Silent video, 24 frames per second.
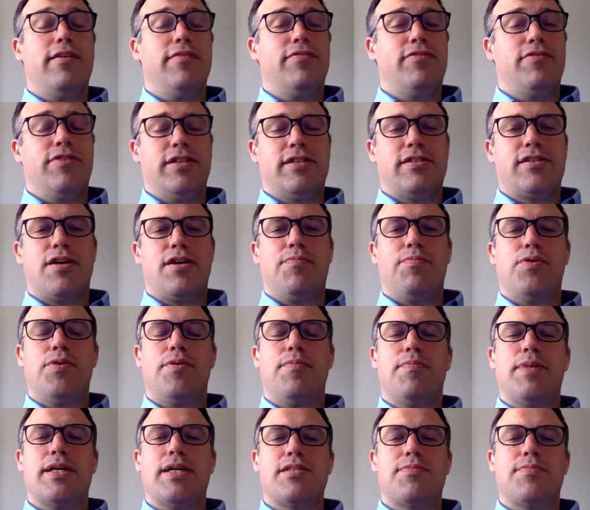for example,
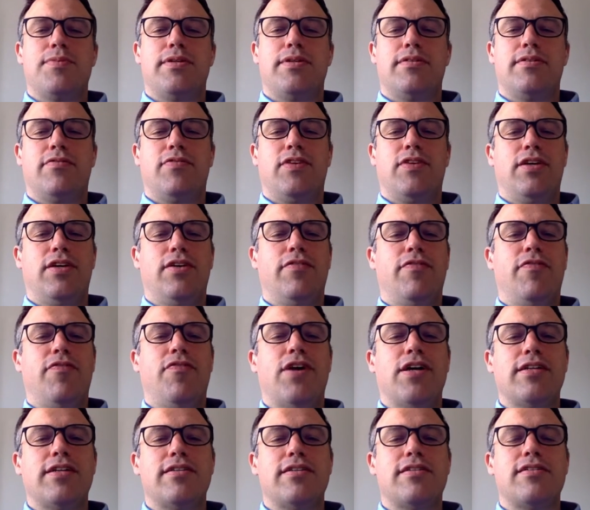investment of EU
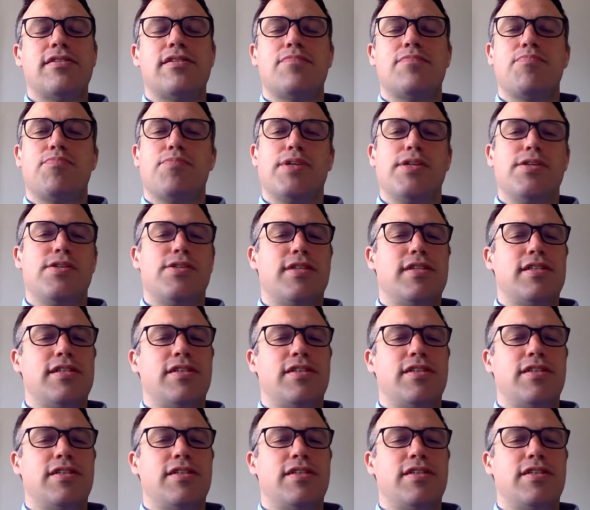funds, breaches